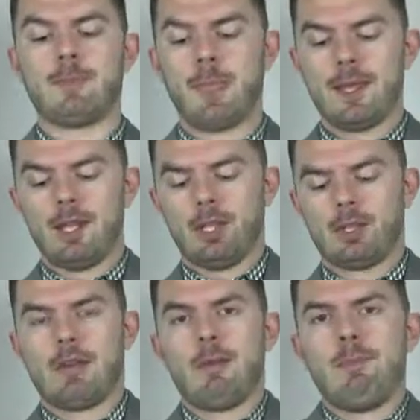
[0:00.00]
you're
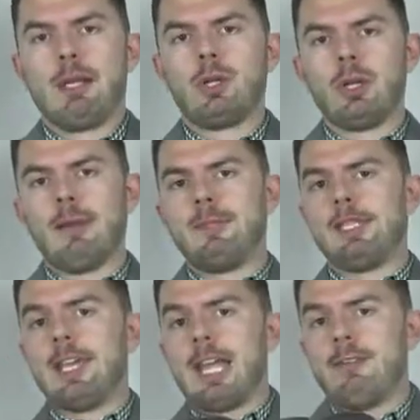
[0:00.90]
going to have a big old empty
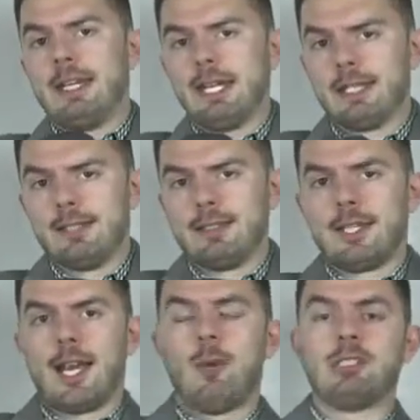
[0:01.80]
cavity on this
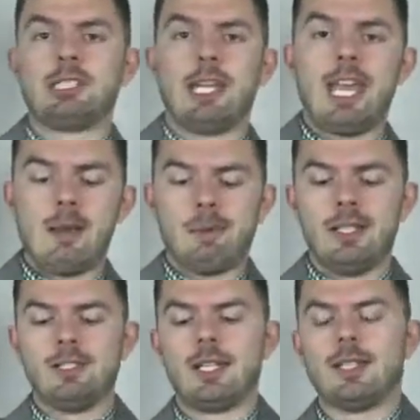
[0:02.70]
guy. And what's going to happen
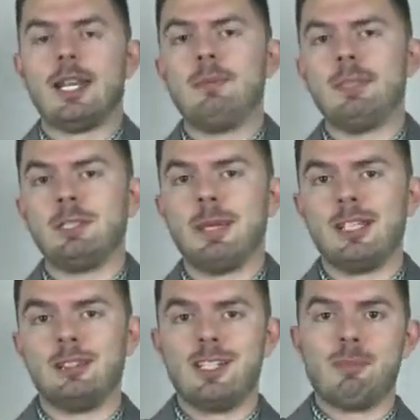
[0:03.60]
is that that empty
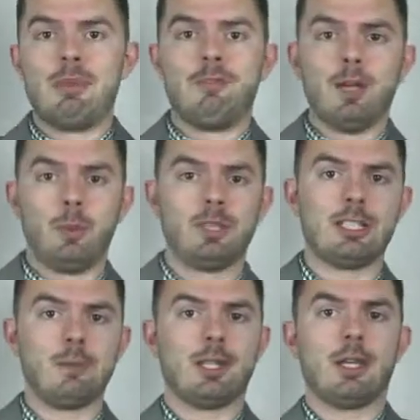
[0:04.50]
space needs to be filled with
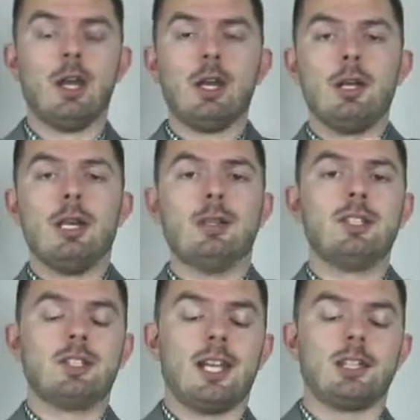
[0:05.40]
something. In
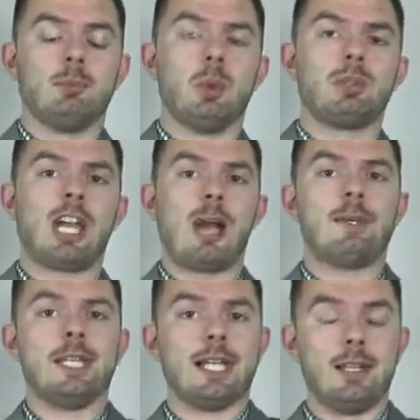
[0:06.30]
this case, most
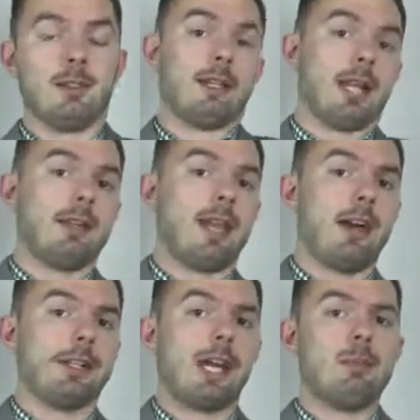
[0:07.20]
commonly, and a lot of the
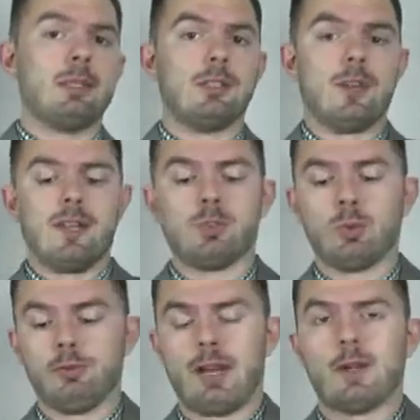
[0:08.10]
Allen Edmonds fans
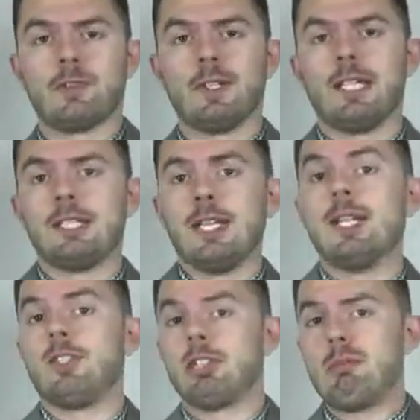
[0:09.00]
will vouch for this,
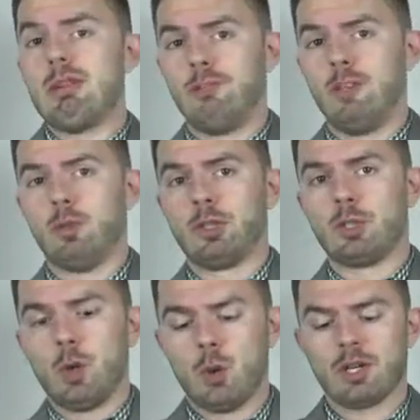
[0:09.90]
it's going to be filled with
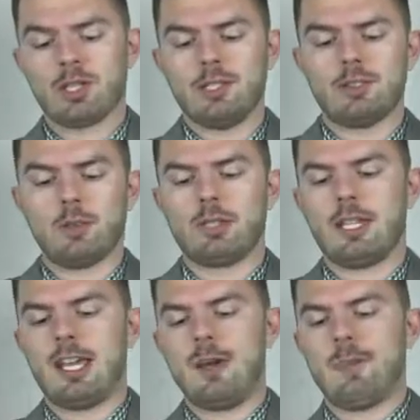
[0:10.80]
cork. So what's going
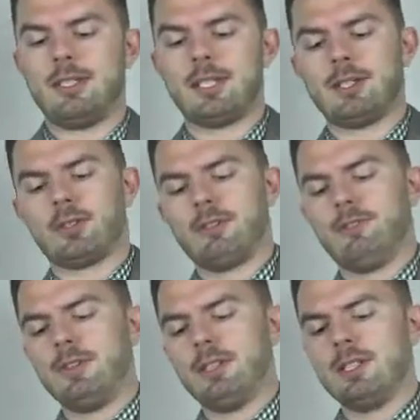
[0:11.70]
to happen is that they're going to
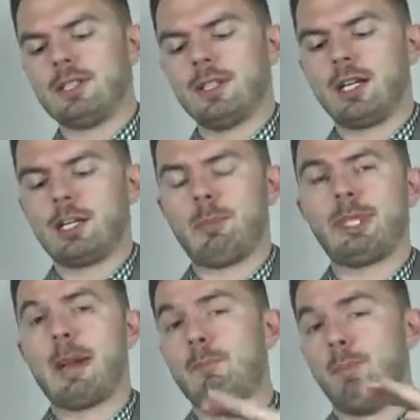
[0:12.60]
fill this layer up with
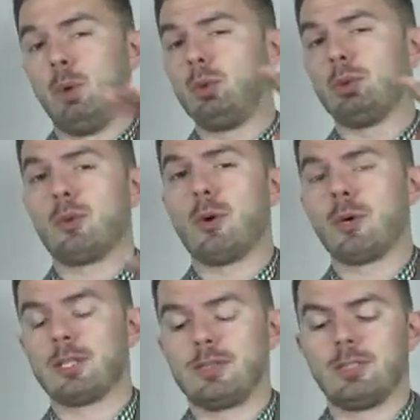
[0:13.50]
that molten
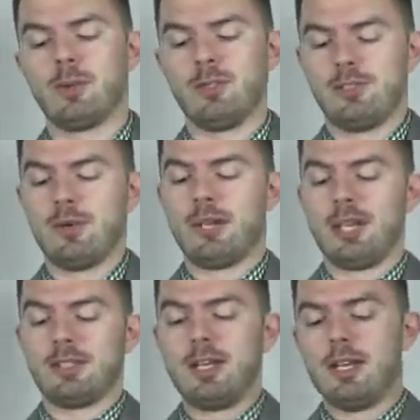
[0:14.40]
cork, as it's always known
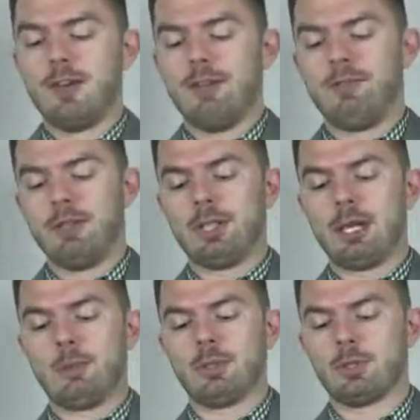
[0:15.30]
as. Filled it
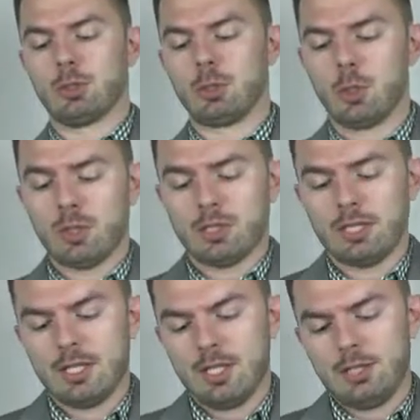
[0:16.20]
up with the cork.
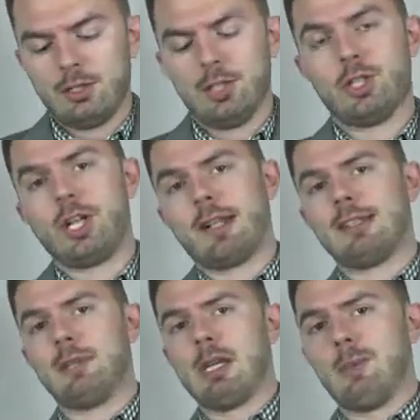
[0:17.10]
The shank
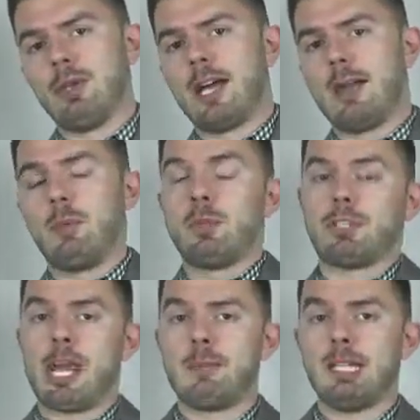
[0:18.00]
is going to be applied. Most
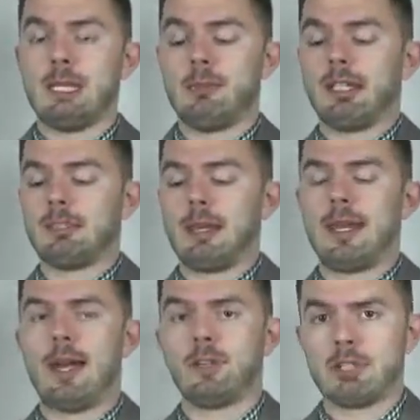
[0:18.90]
commonly, to the best of my
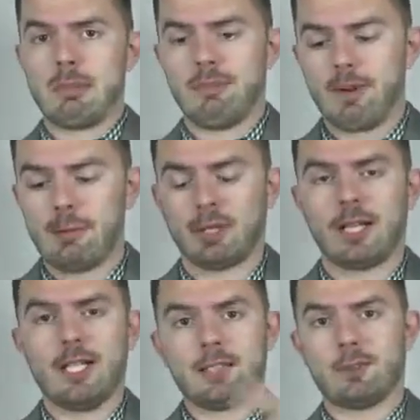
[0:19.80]
knowledge, is going to be
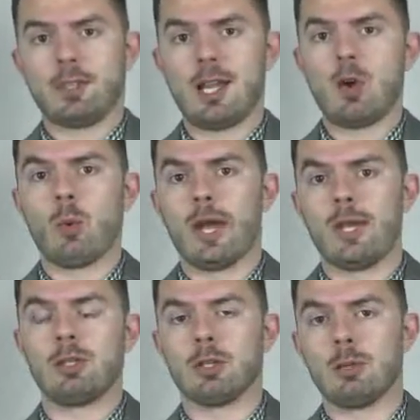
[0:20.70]
fiberglass for
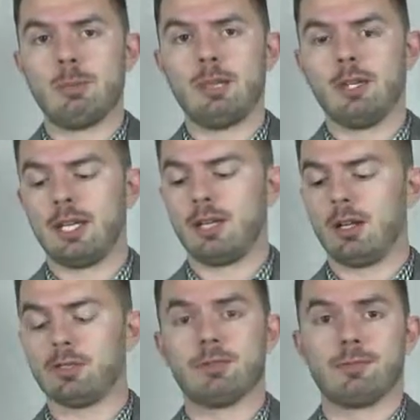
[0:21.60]
lightweight, durability, and
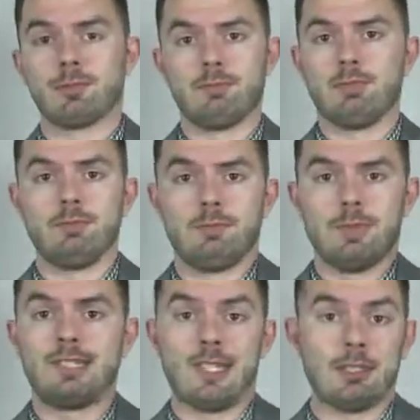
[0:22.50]
also for
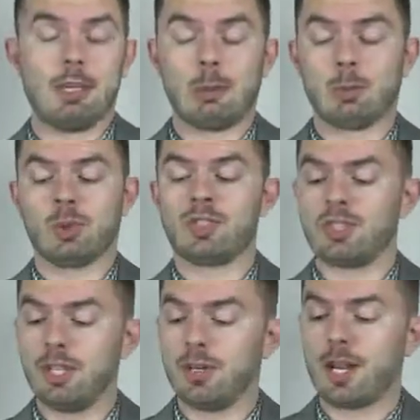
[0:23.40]
the sake of airport
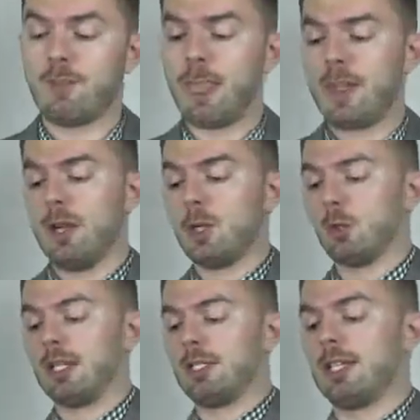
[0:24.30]
security.
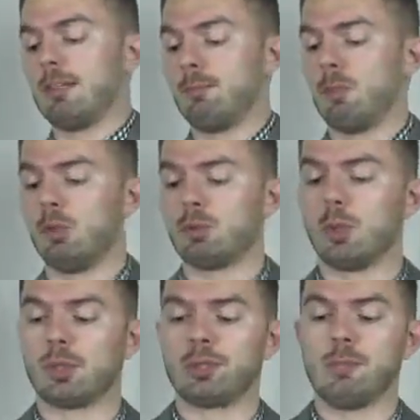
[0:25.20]
Rest of the molten
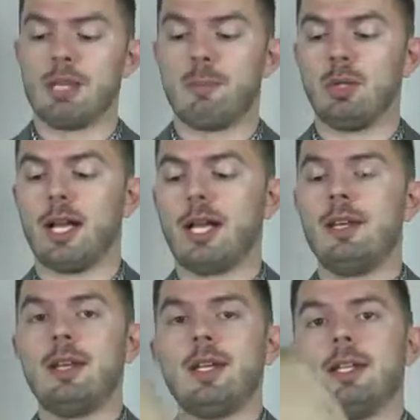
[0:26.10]
cork is going to be applied.
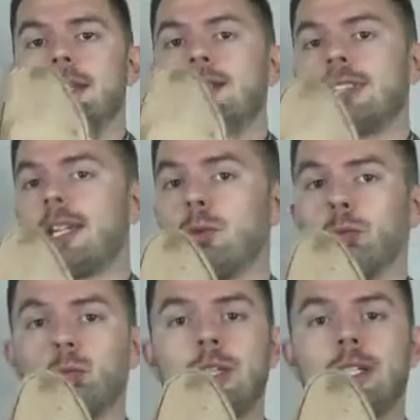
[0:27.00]
This has got a
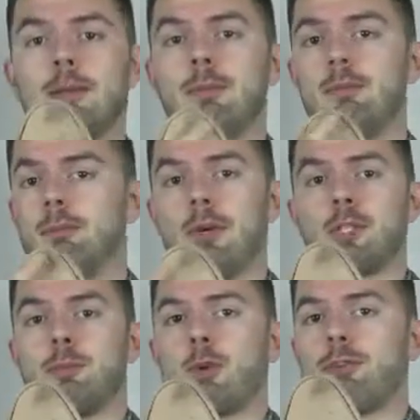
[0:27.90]
really
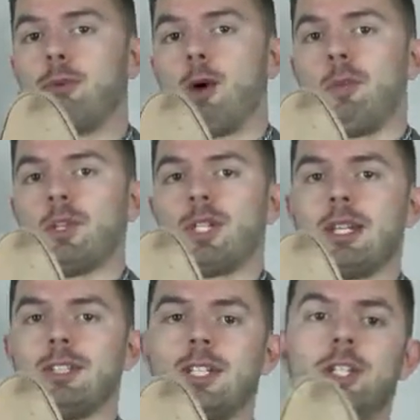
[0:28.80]
much more formal
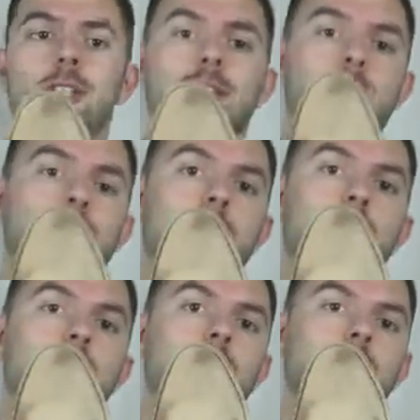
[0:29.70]
channel stitching. This was
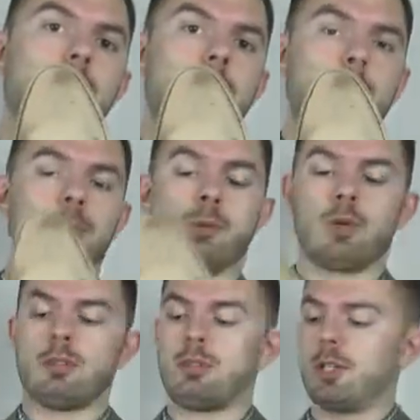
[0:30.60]
all leather before
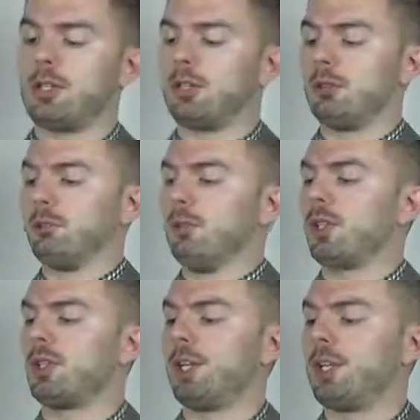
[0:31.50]
it started to
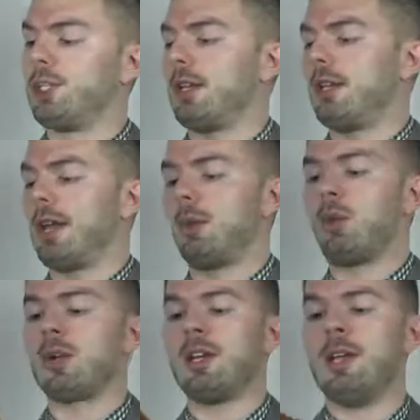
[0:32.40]
look like shit and I
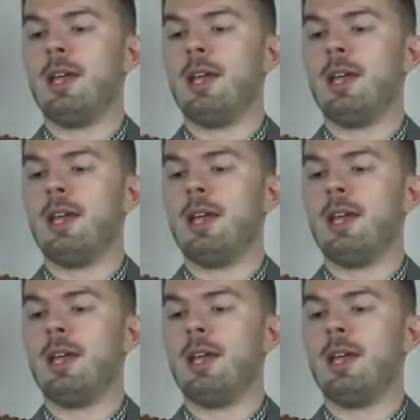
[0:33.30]
wore it.